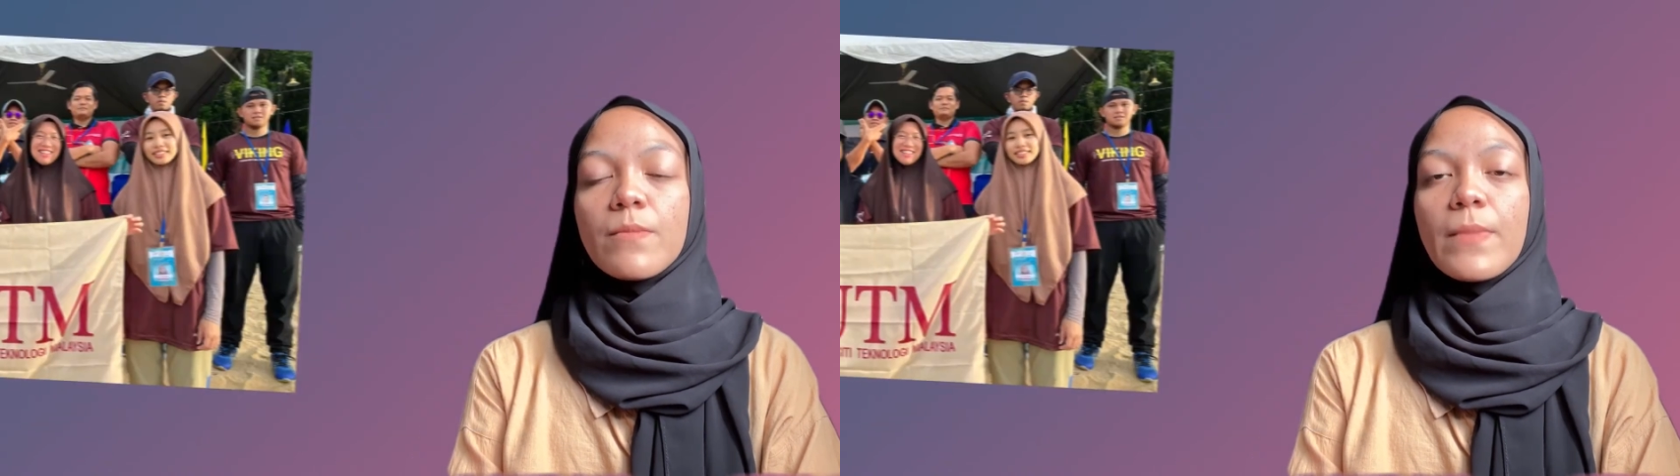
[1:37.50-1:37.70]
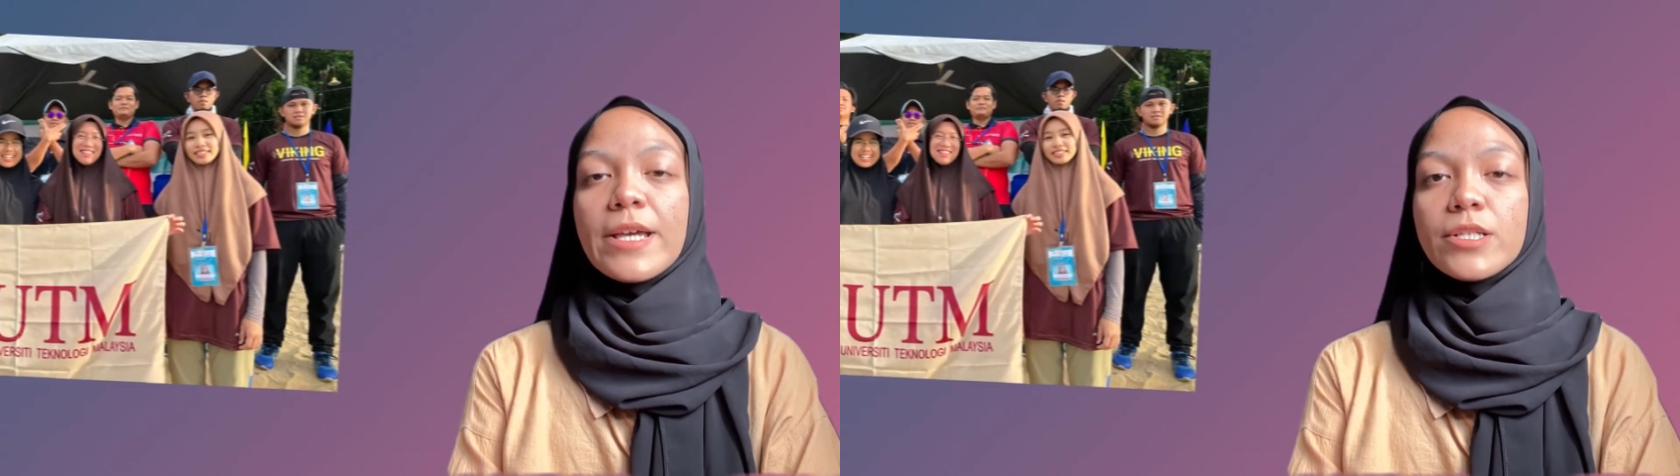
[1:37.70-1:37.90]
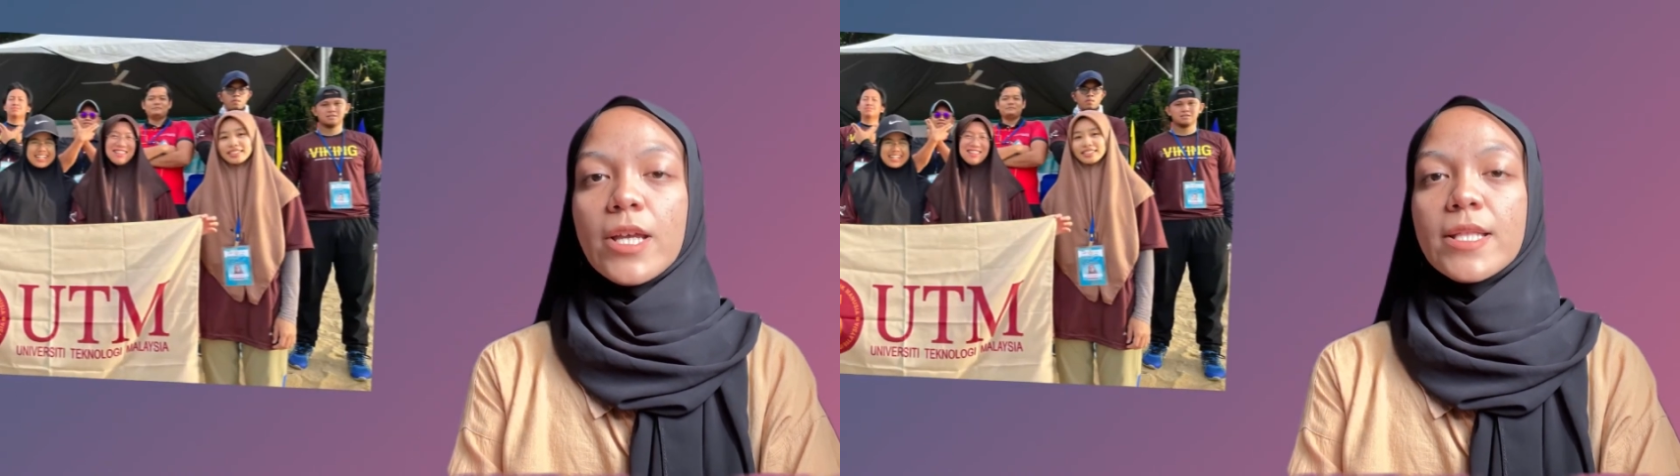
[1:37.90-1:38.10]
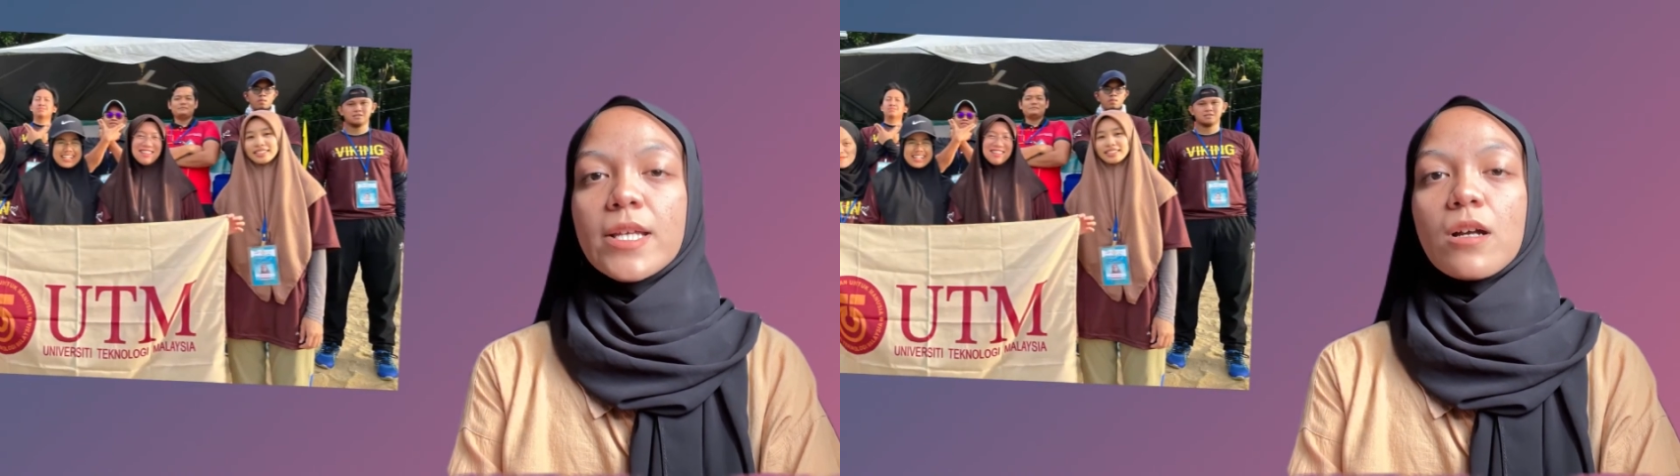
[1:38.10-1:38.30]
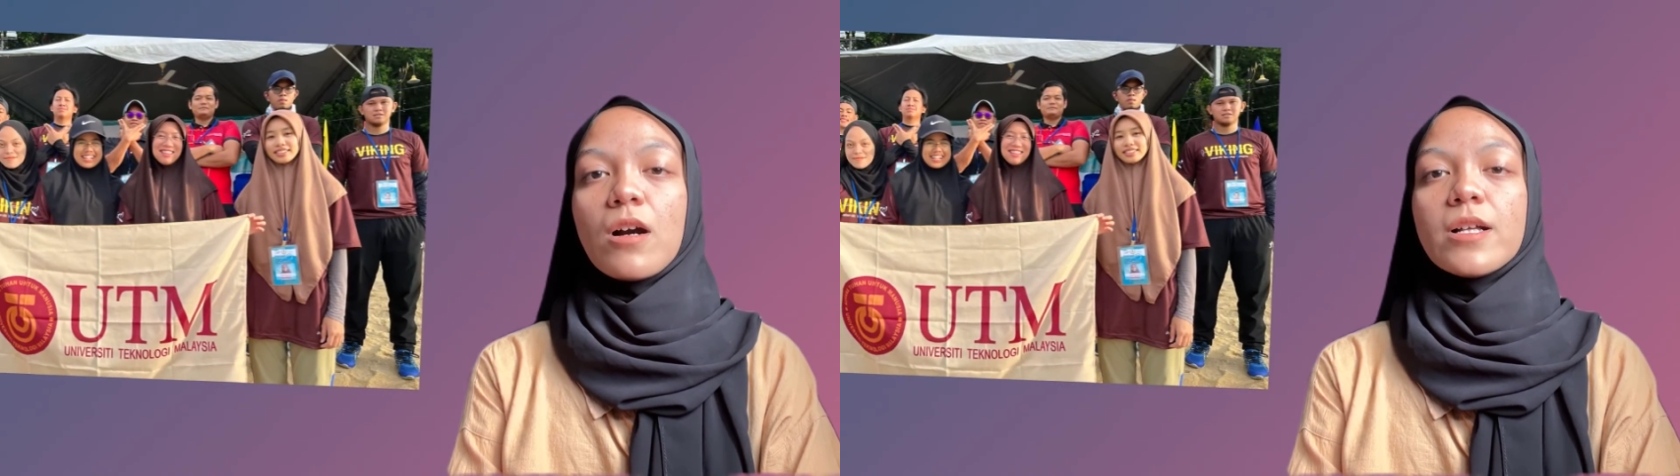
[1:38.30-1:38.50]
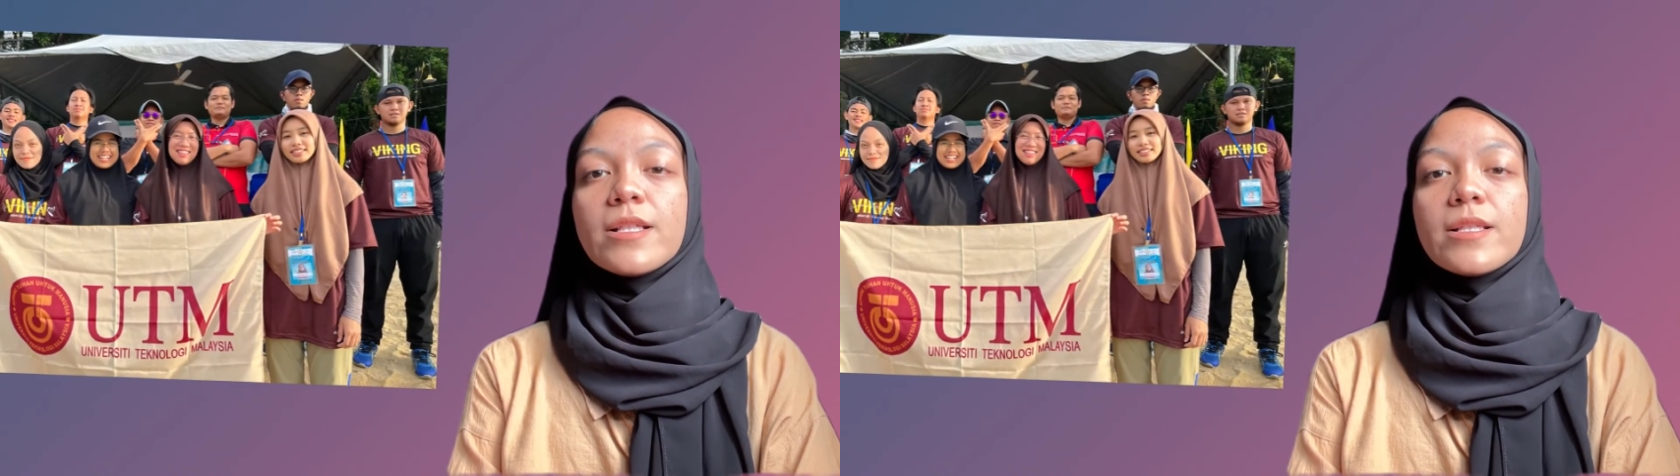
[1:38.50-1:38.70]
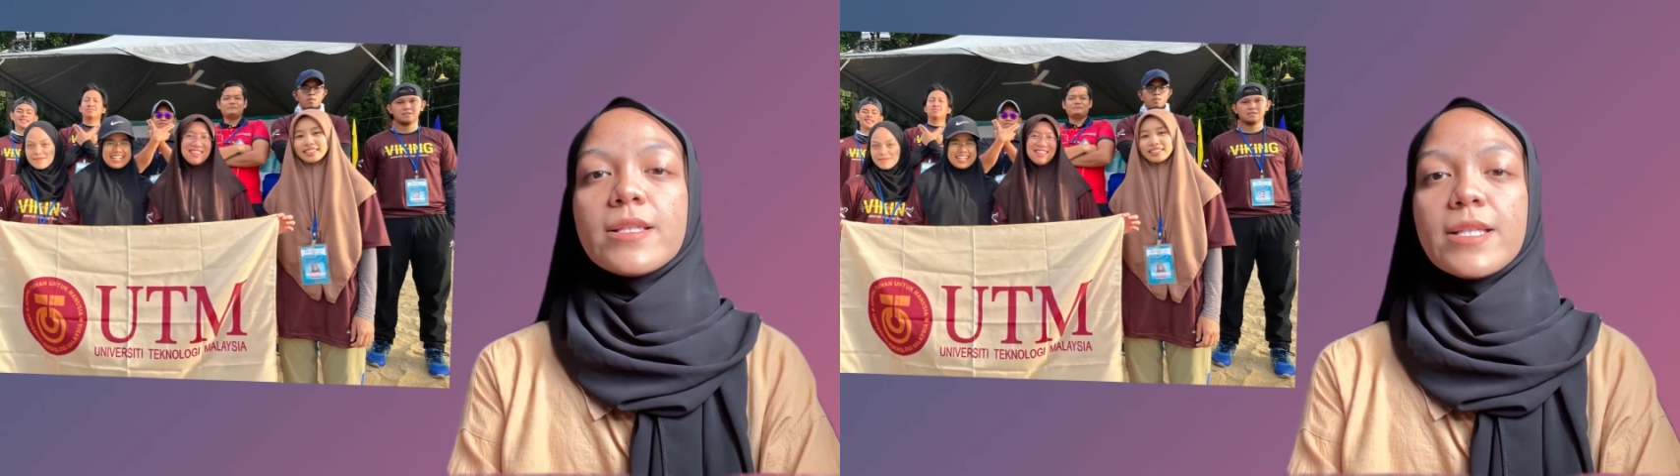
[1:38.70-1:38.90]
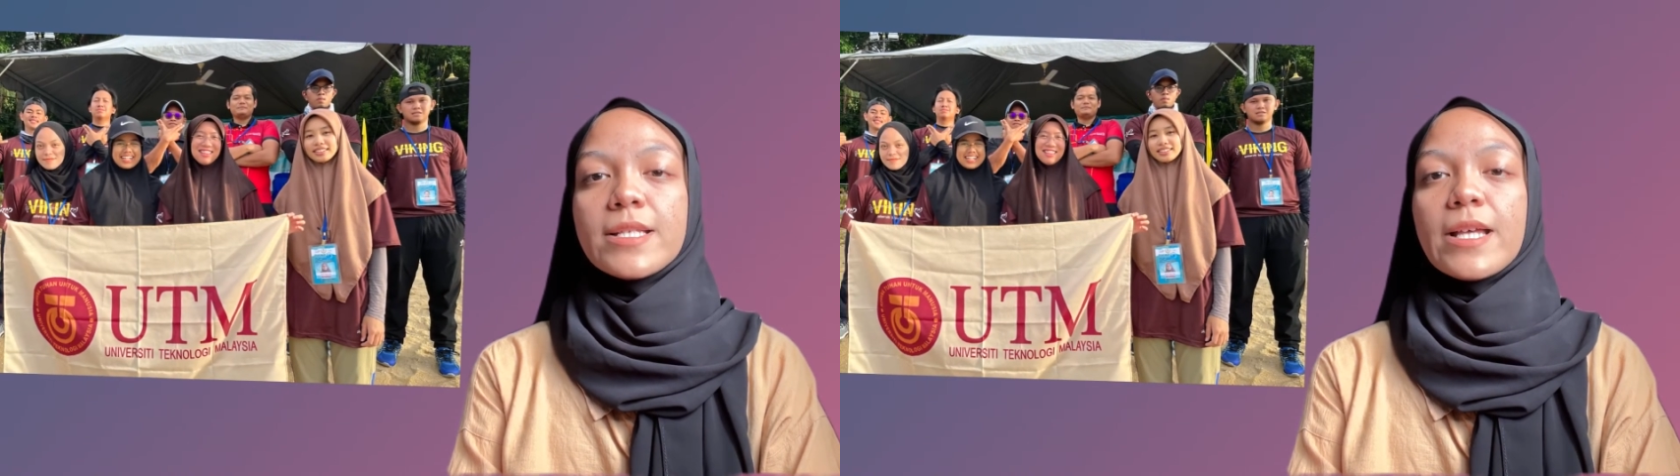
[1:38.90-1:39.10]
By joining all
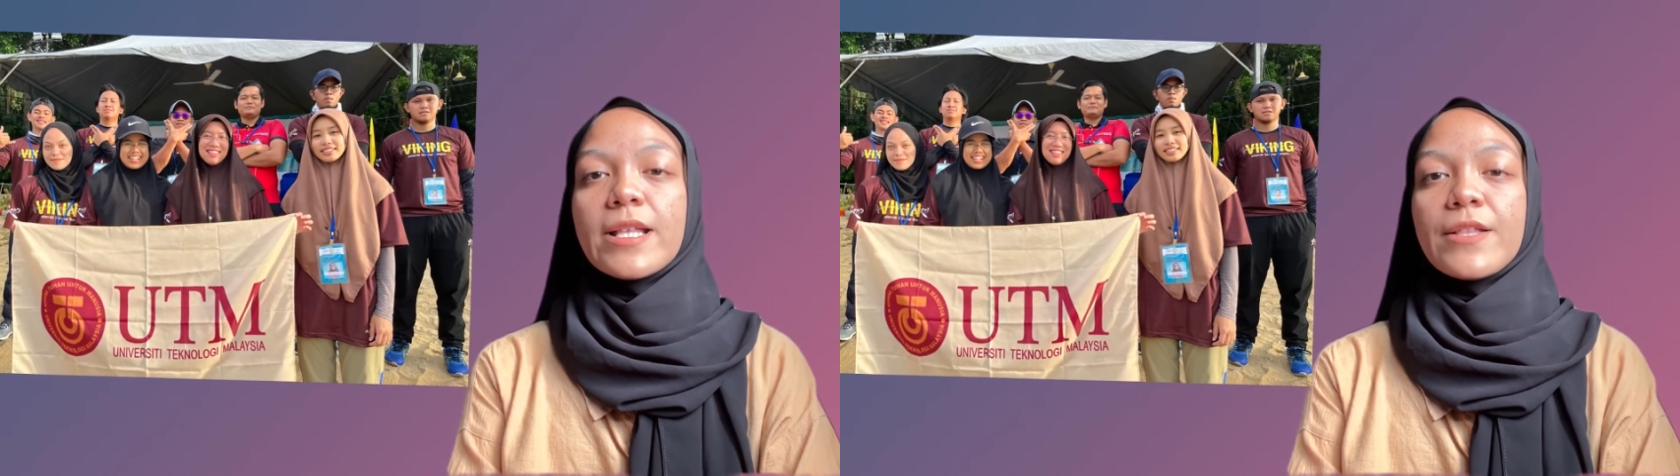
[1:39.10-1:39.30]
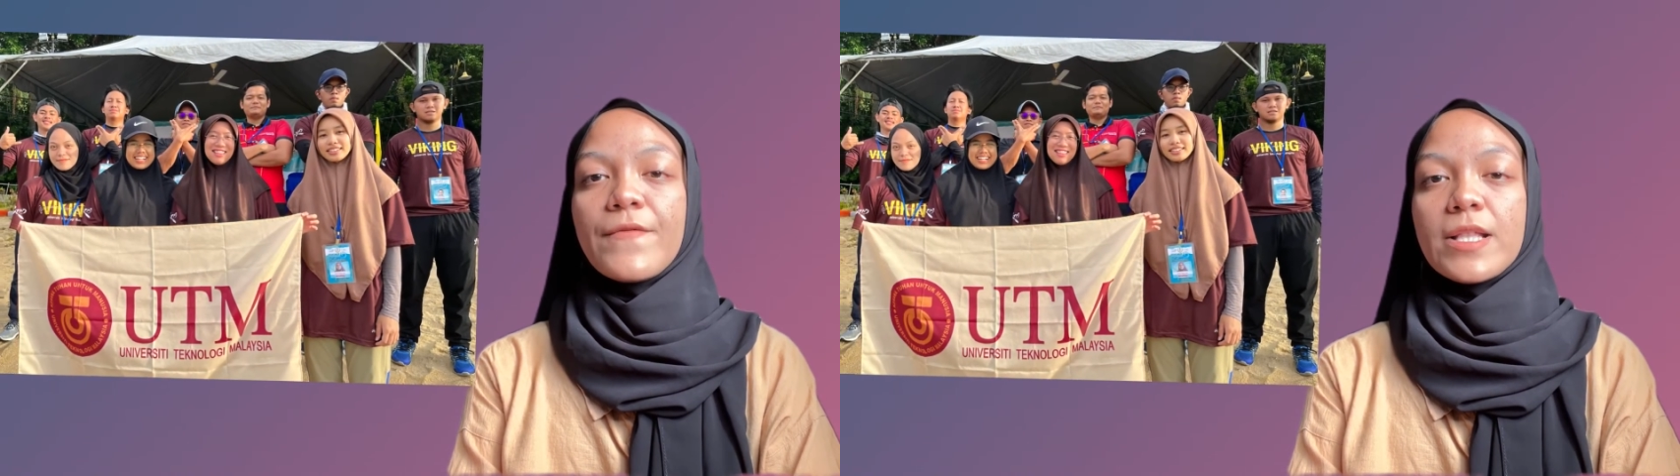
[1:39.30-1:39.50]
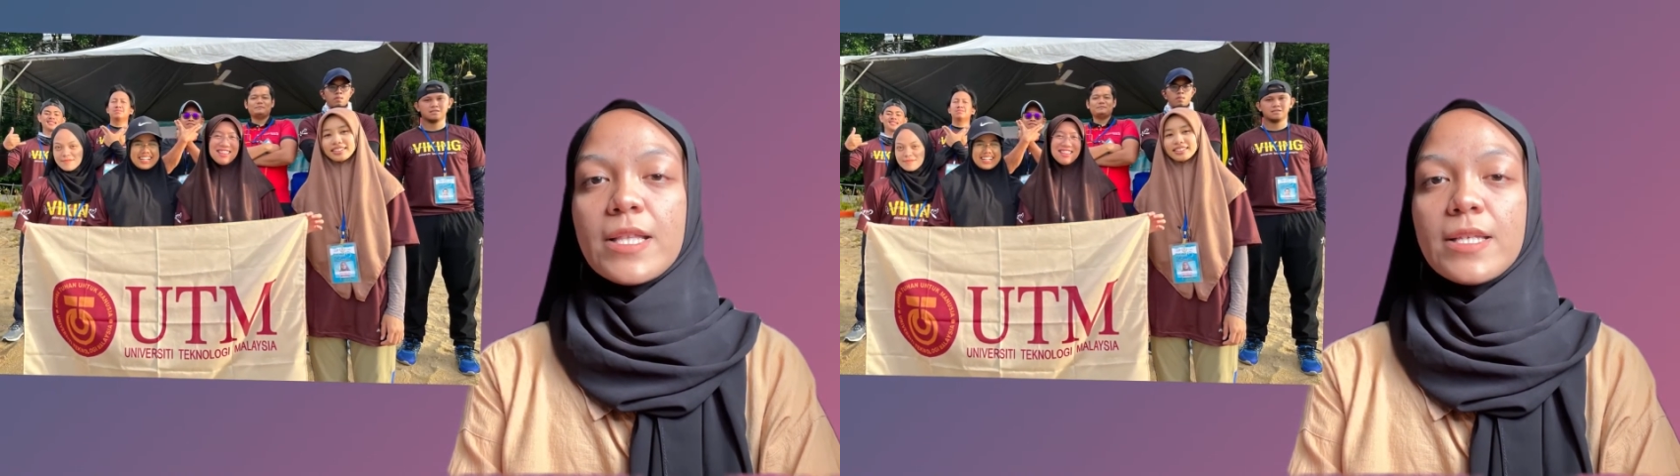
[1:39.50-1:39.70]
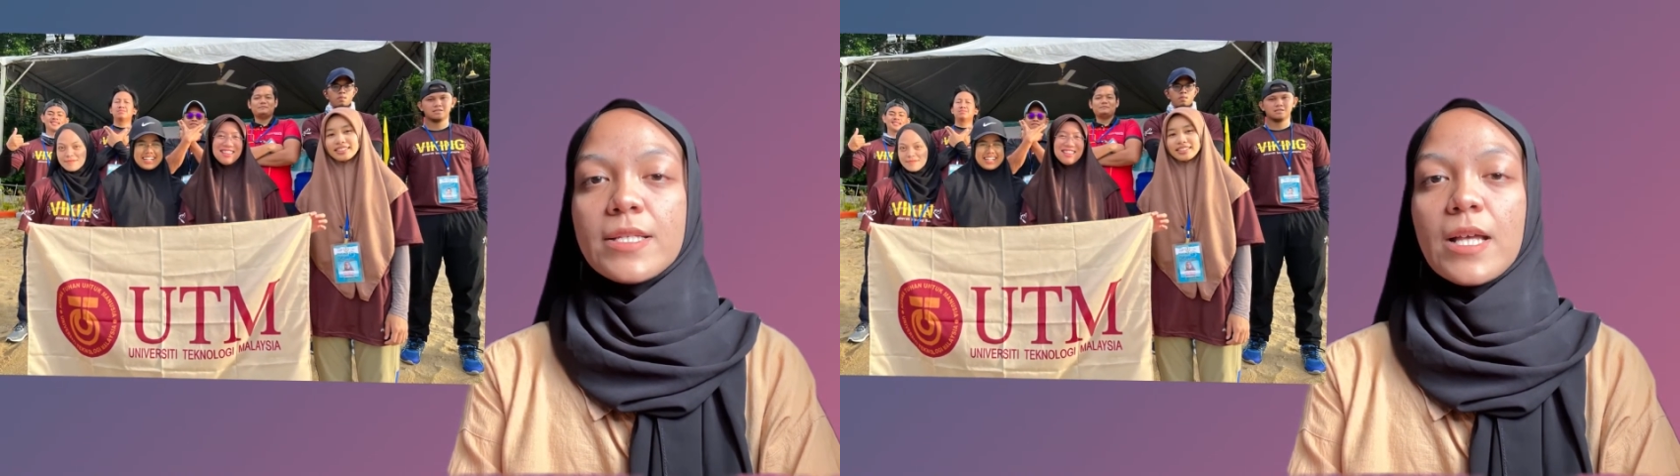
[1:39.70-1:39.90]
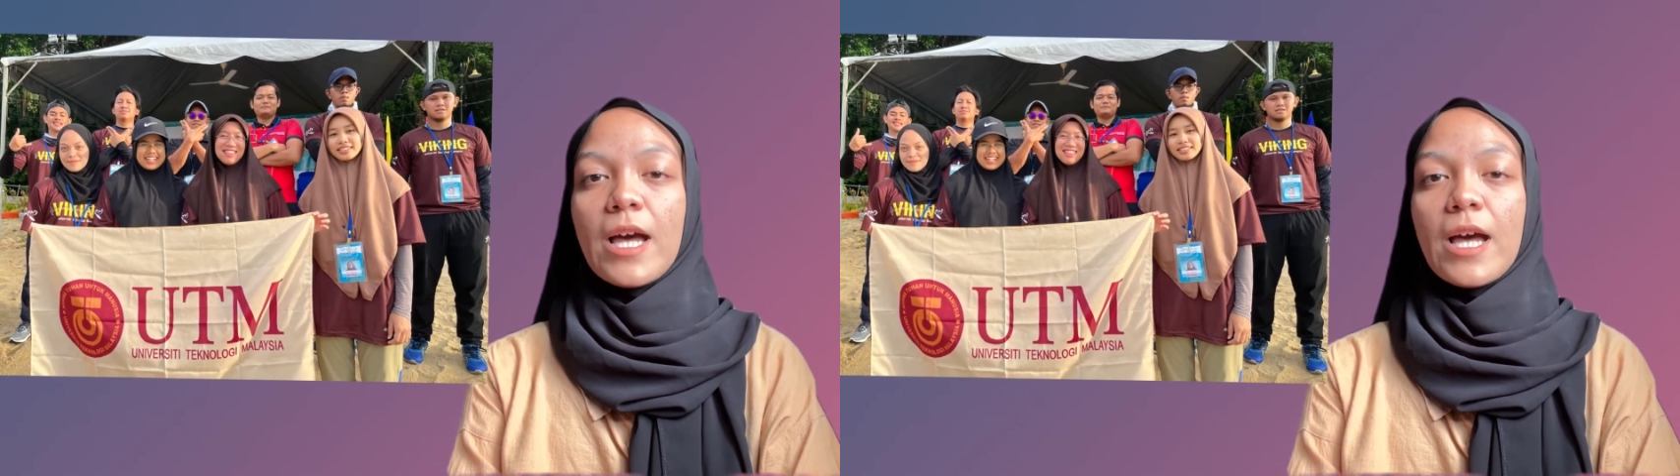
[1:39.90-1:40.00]
these activities,